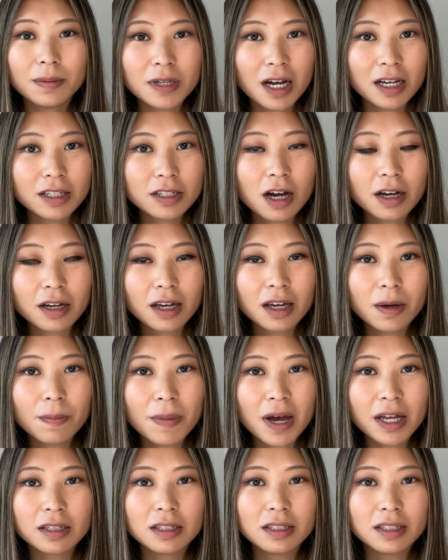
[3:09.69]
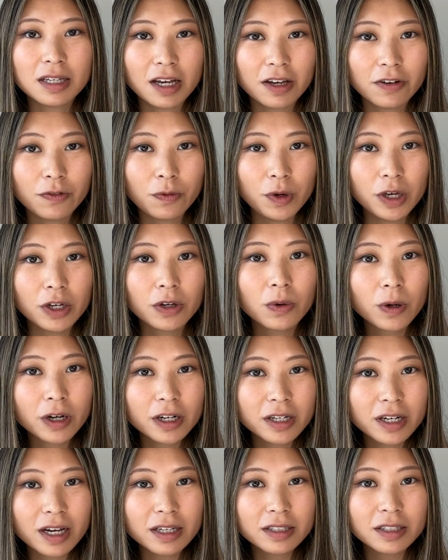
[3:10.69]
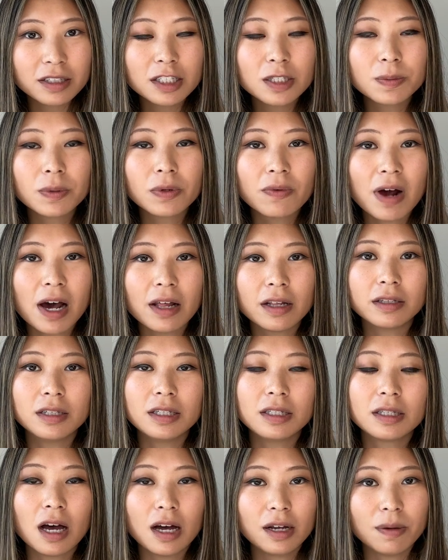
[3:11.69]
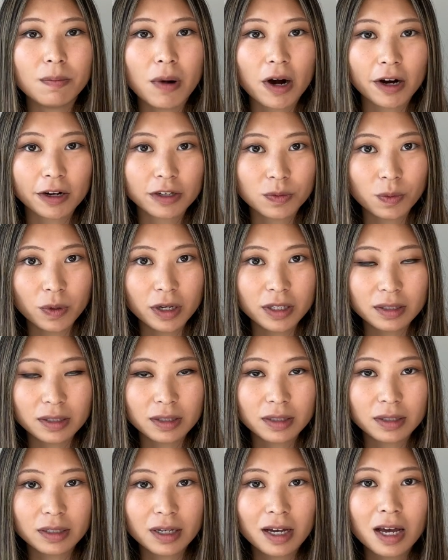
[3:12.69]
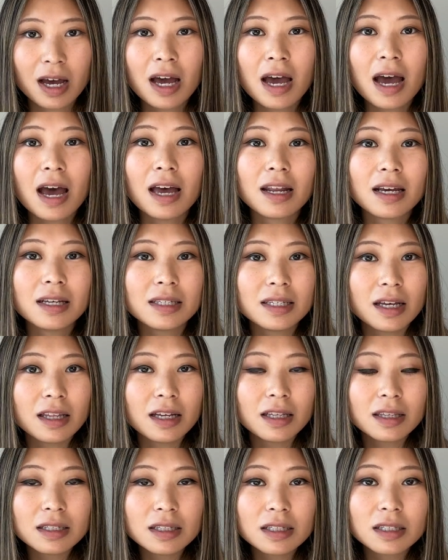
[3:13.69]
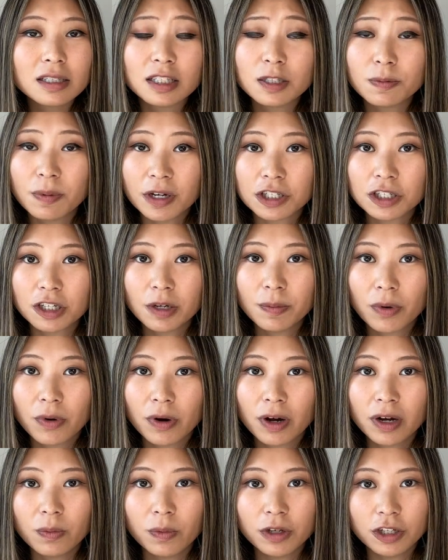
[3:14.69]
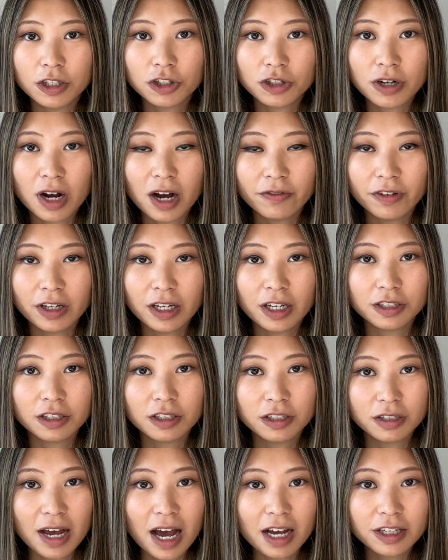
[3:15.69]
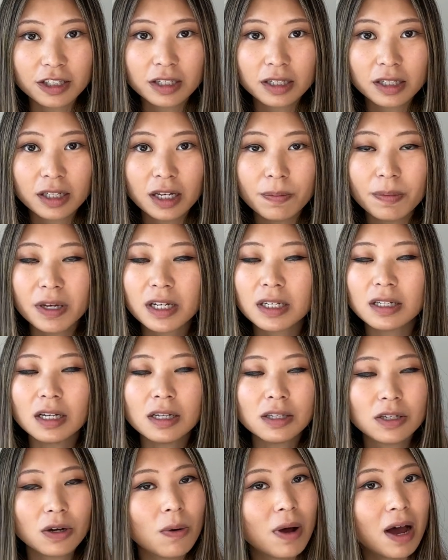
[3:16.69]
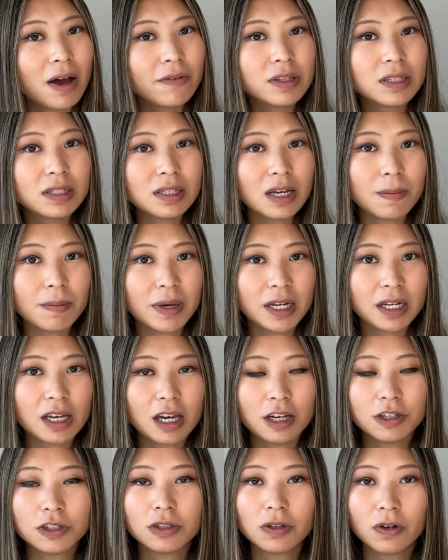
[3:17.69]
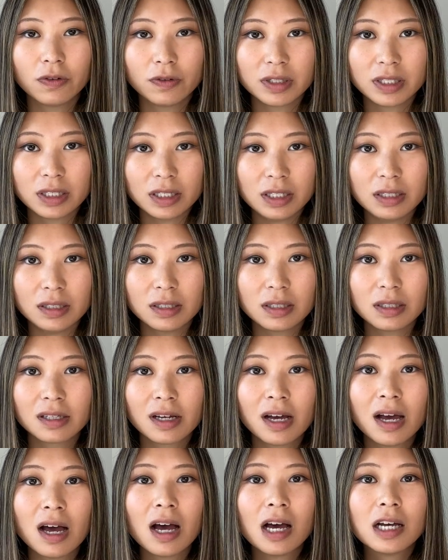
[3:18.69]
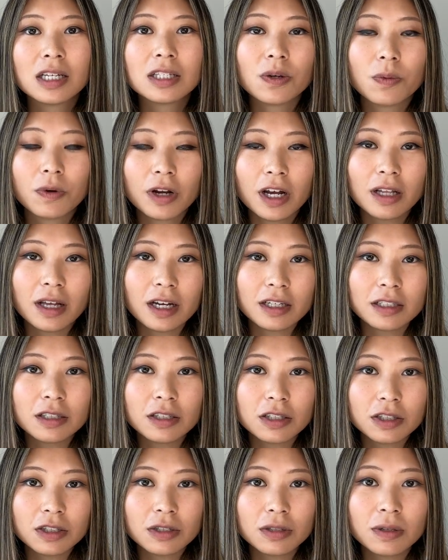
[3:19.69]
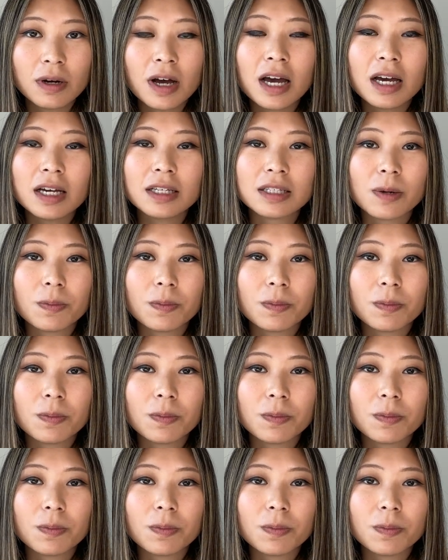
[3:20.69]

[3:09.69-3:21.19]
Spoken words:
not talking about the day of week organizers, but rather these unmarked ones. And I say that this is especially important when you're traveling internationally because they don't have the same medication overseas. So what I like to do is I'll